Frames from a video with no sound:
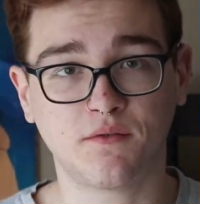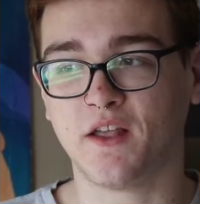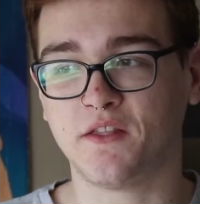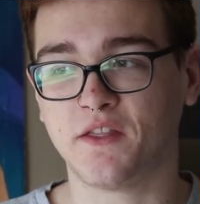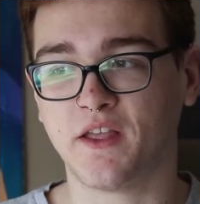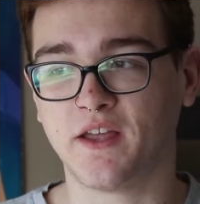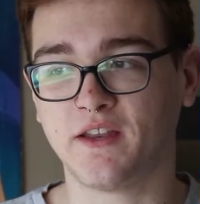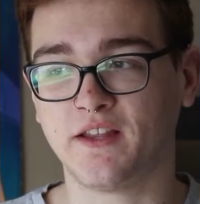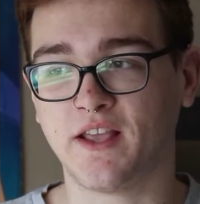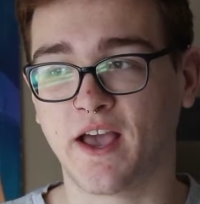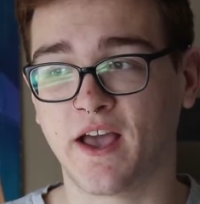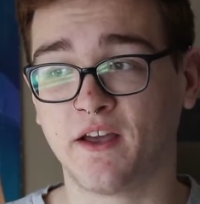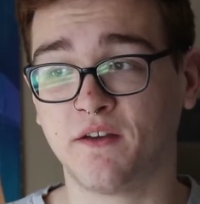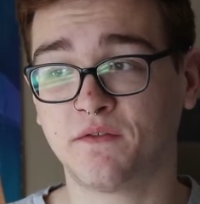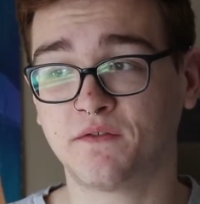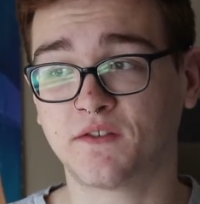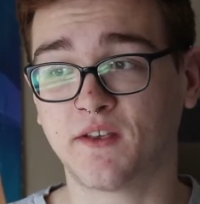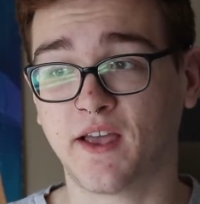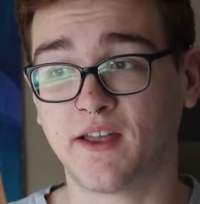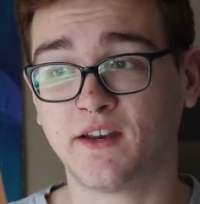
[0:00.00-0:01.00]
And then yeah,
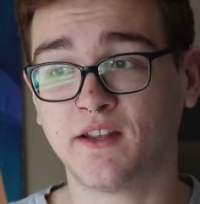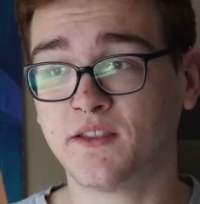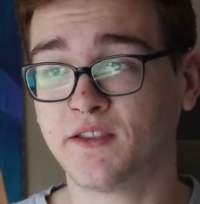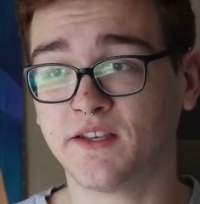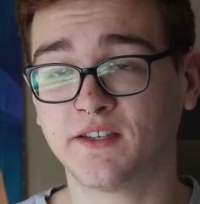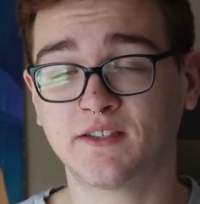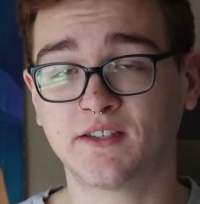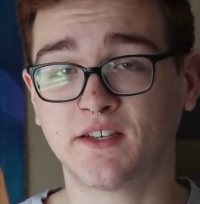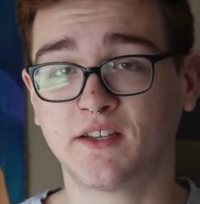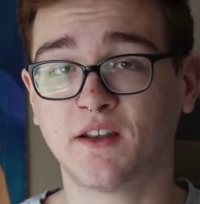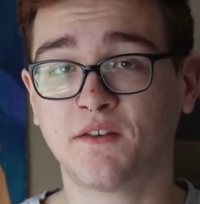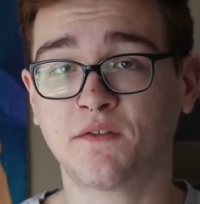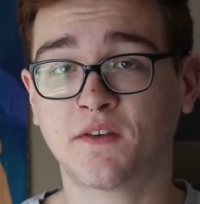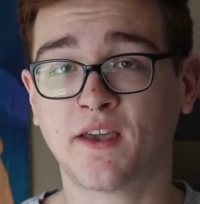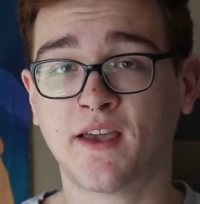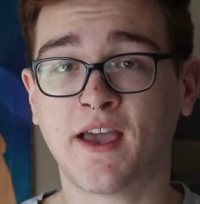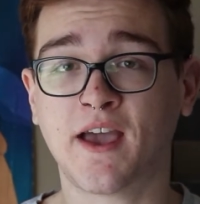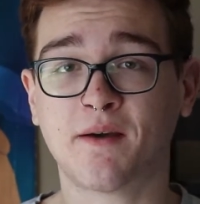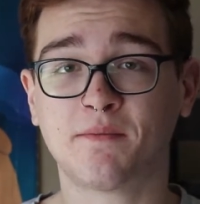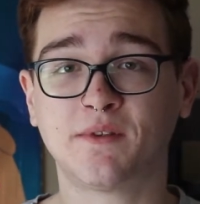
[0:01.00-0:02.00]
if anything
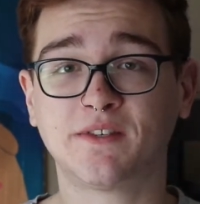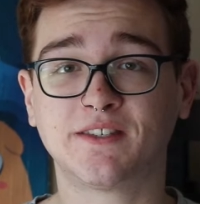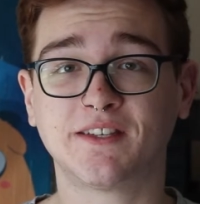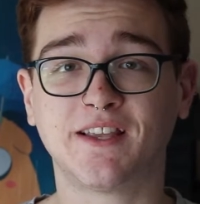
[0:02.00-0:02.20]
significant happens